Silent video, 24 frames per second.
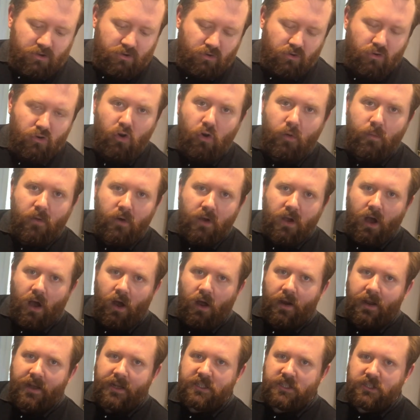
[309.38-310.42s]
normal
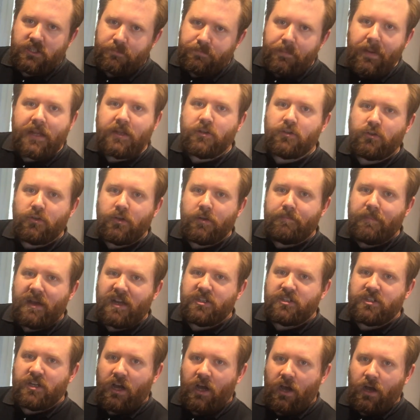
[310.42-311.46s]
garlics, just make sure you
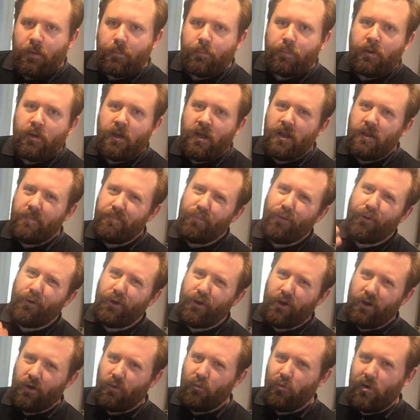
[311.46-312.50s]
mash it up. You're probably
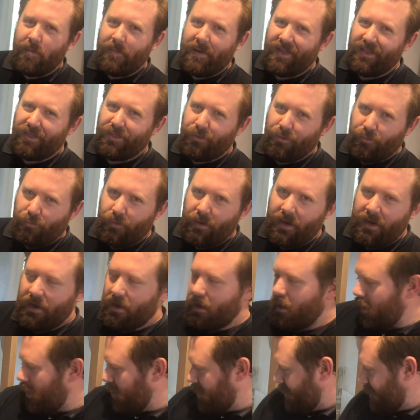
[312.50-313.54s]
going to want about 3
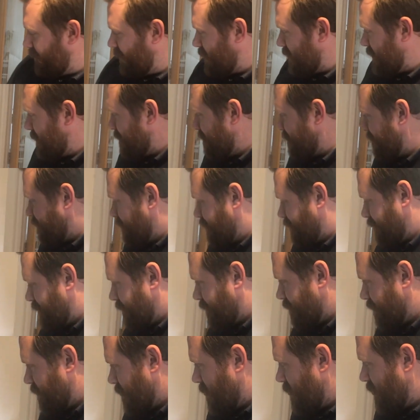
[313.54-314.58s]
cloves.
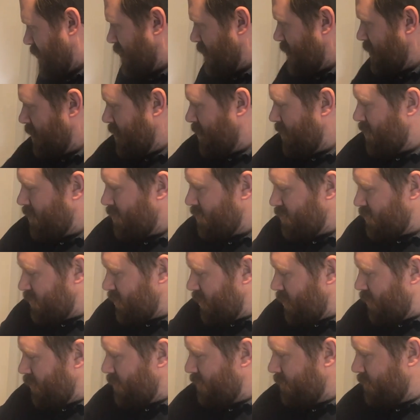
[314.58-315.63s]

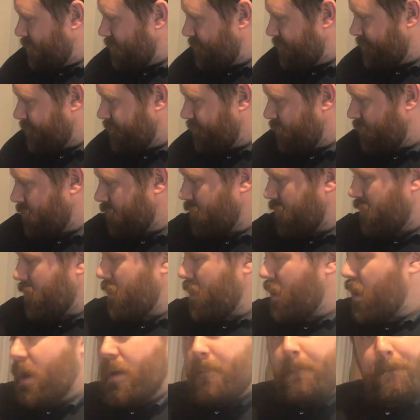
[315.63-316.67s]
So,
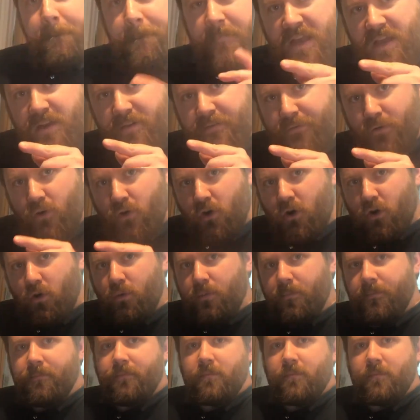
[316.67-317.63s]
a bit of oil.